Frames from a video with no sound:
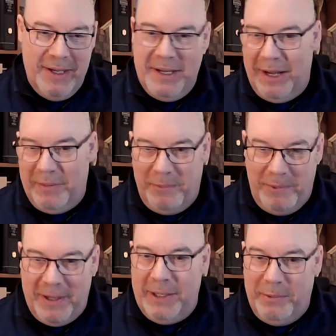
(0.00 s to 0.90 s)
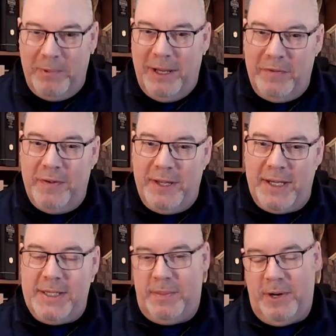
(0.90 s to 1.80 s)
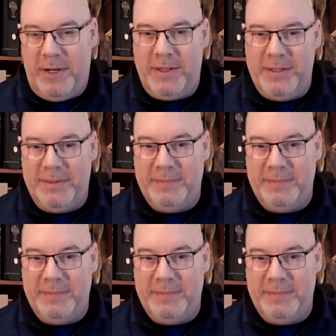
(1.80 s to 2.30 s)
a really, really fantastic product.